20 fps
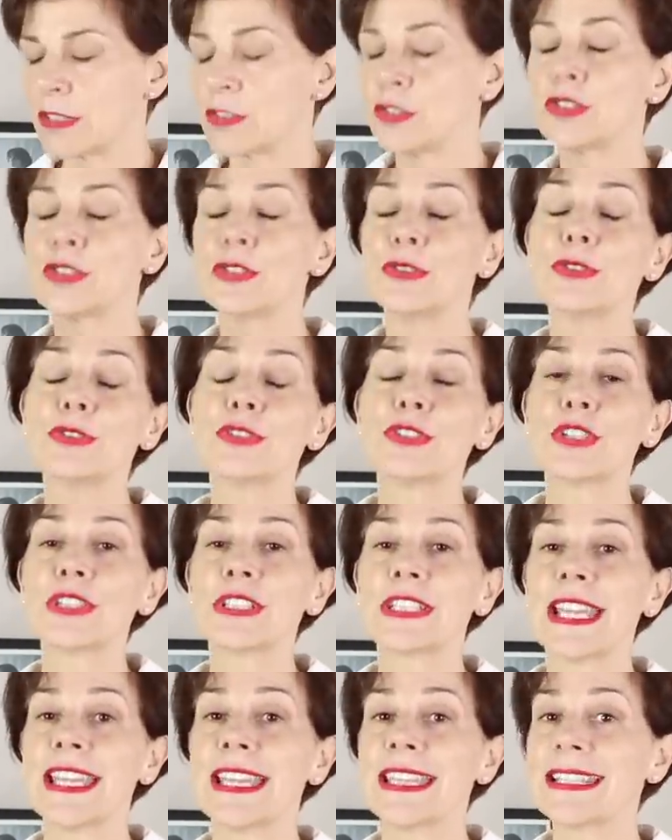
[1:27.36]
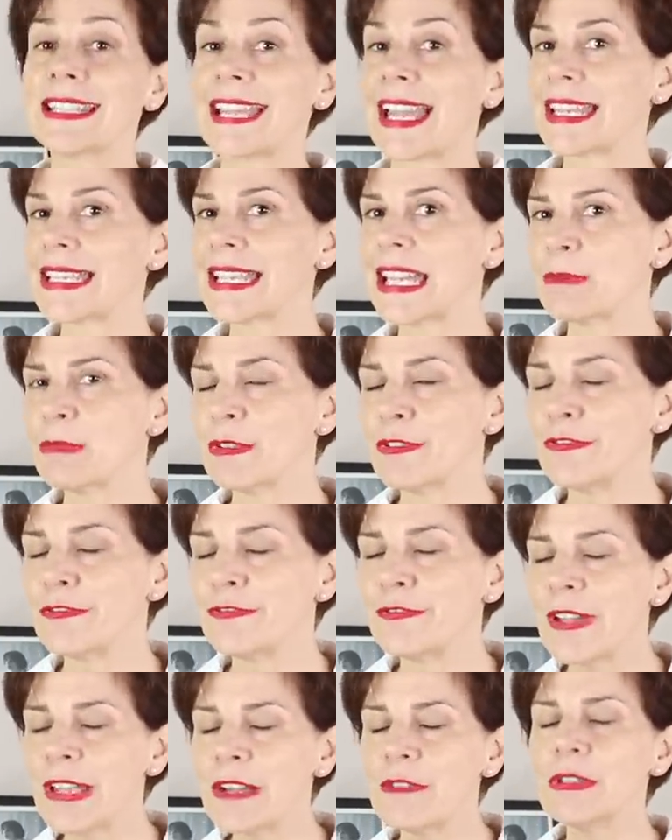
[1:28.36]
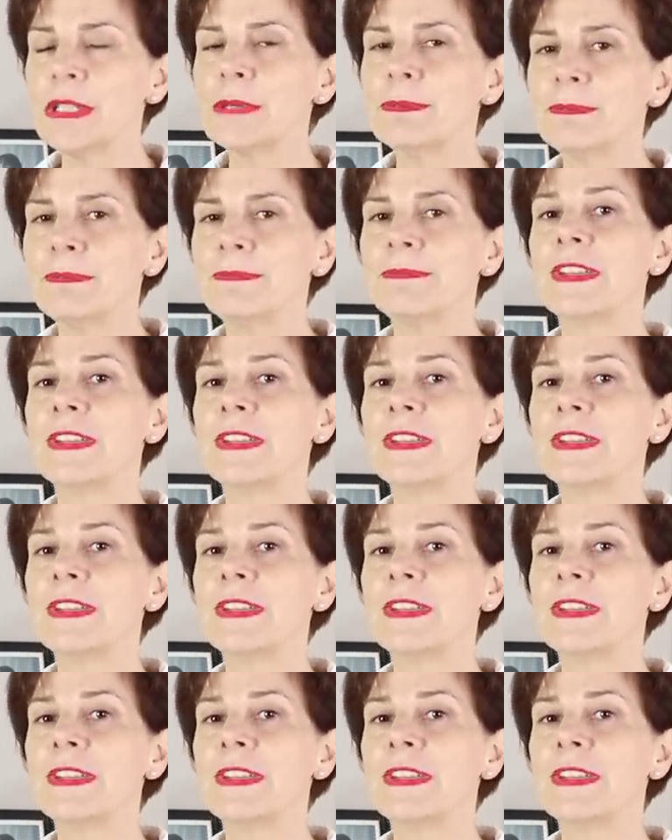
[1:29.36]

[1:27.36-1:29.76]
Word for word: Nude again, I am a very,